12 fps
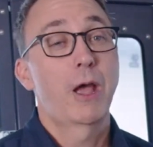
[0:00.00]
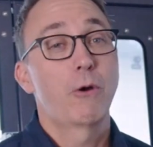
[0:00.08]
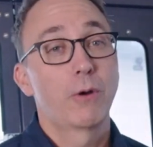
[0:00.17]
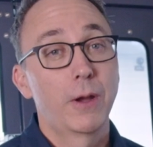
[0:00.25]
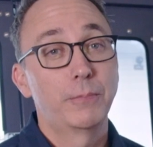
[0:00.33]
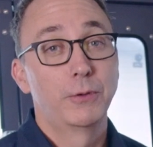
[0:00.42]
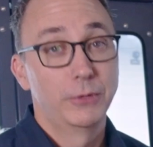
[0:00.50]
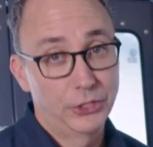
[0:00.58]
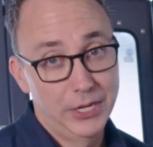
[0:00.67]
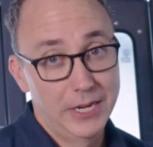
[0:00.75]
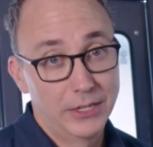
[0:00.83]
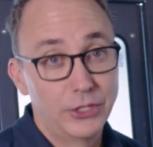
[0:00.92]
power up your
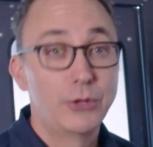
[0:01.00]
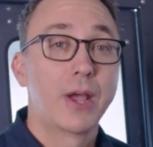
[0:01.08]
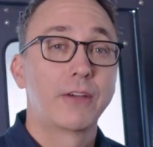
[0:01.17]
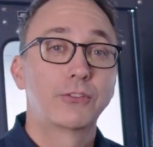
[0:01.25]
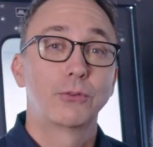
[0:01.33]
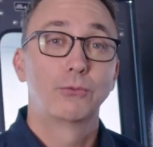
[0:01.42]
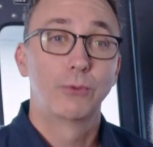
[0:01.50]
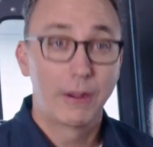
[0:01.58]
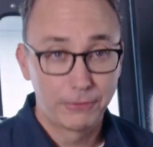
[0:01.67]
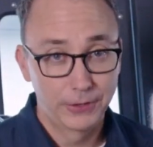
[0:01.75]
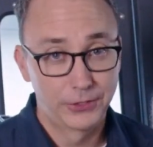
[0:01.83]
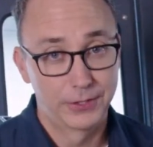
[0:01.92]
machine, you have to
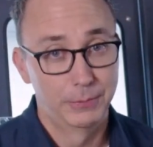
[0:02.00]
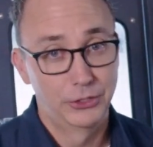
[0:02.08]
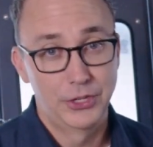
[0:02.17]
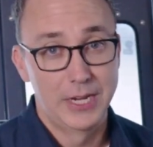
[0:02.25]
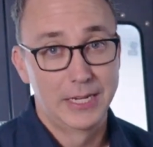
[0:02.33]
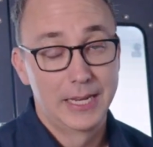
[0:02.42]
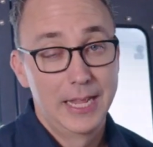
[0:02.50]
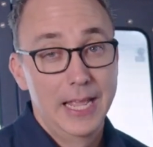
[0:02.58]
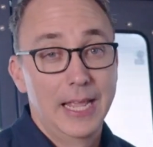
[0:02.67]
reference the machine.